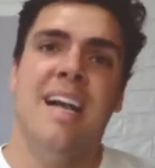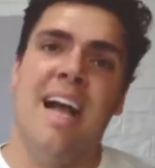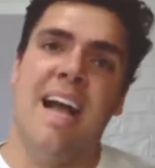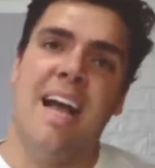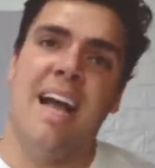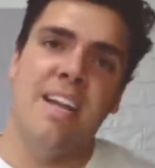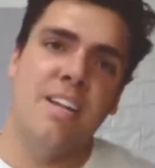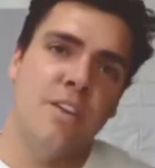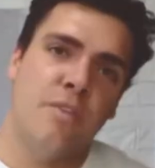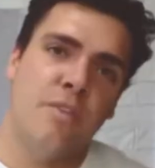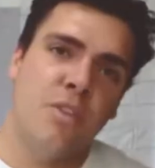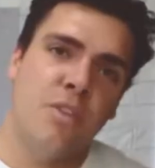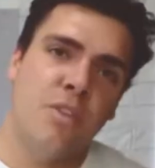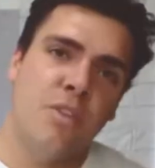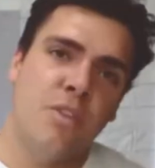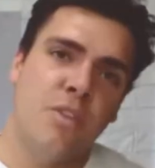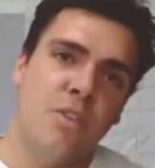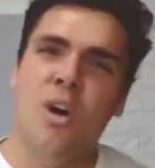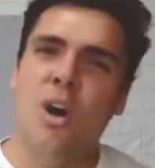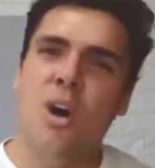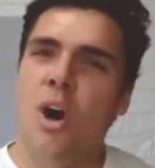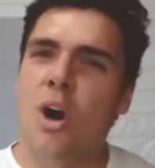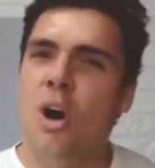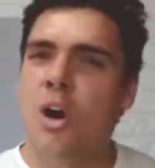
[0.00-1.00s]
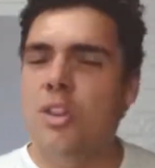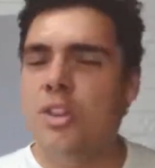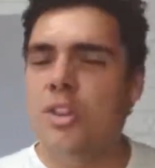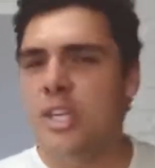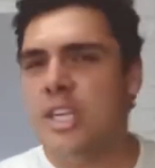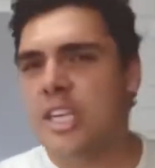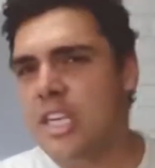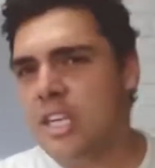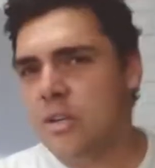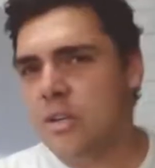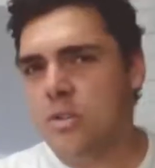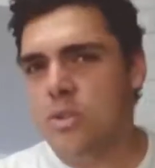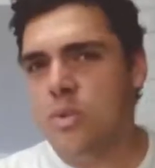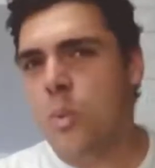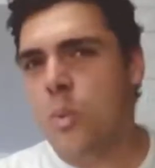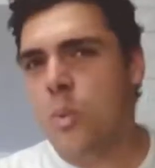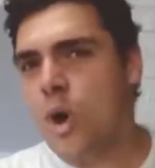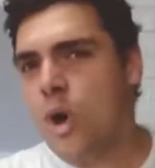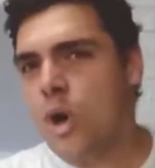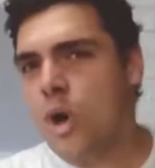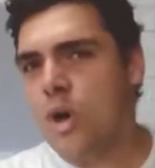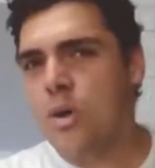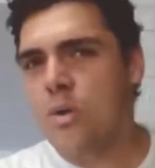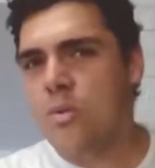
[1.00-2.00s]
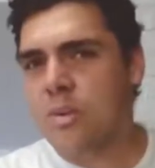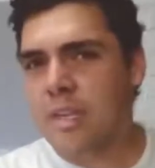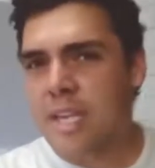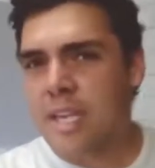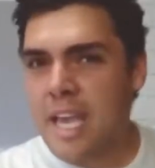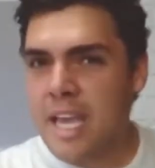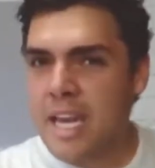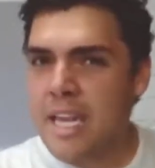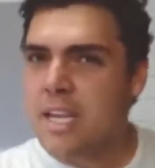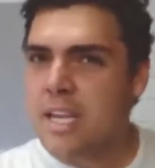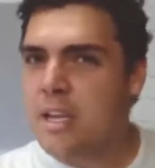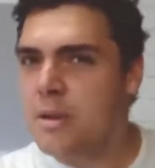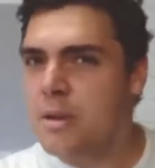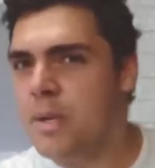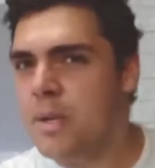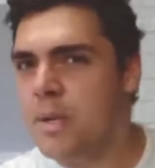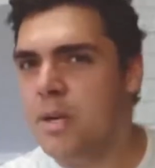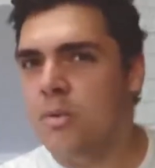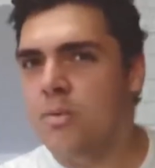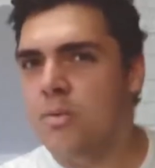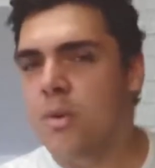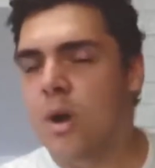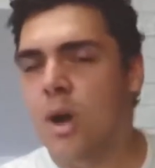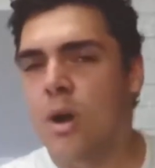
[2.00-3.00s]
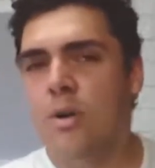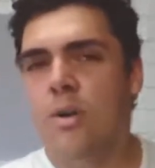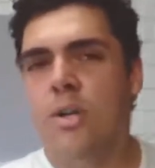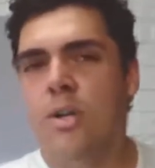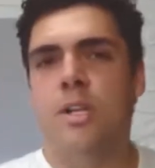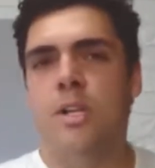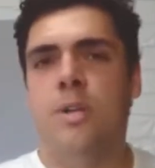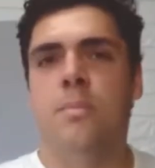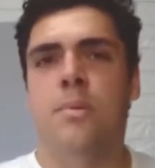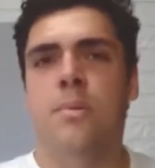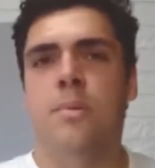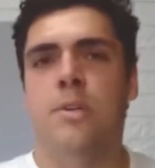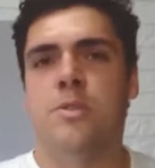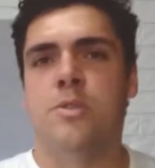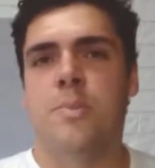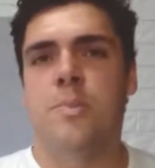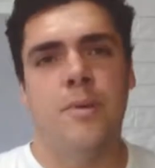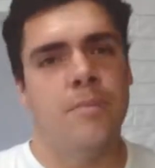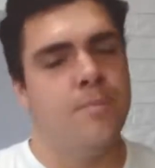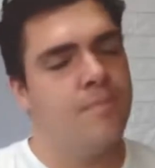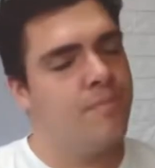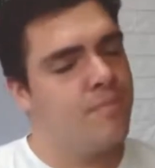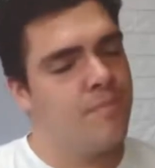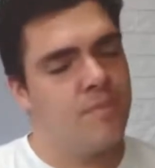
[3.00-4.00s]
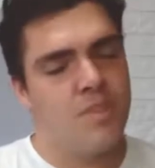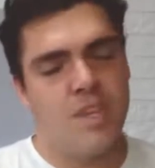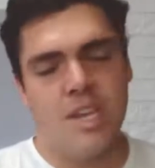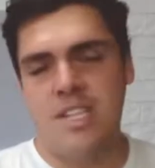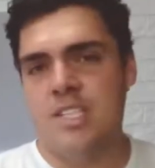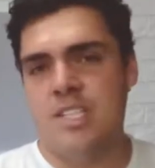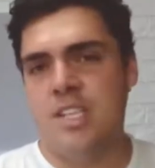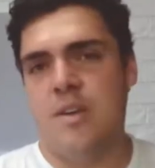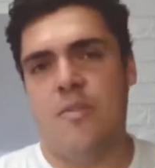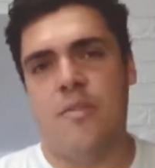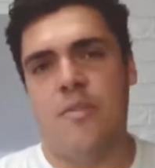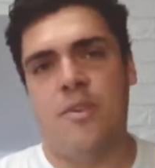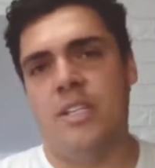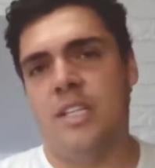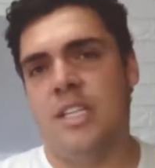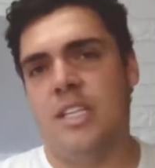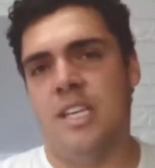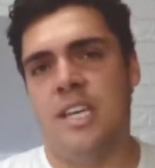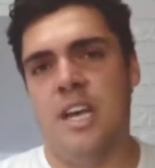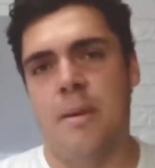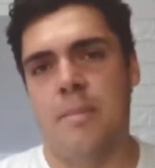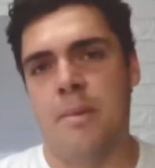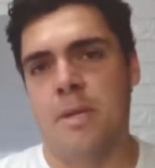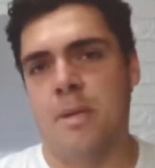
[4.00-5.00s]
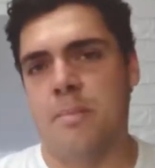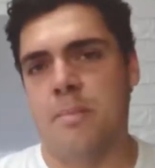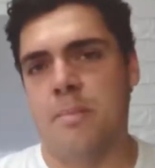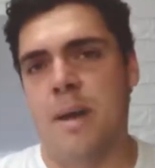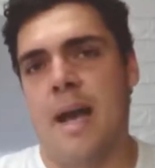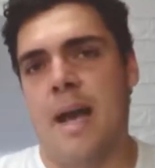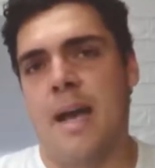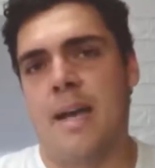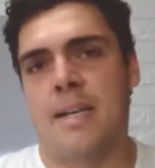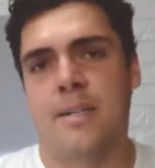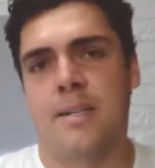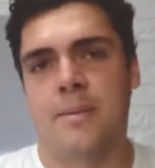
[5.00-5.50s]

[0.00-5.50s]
and you thought, oh, the yields were getting a bit eroded in Brisbane, they're definitely coming back.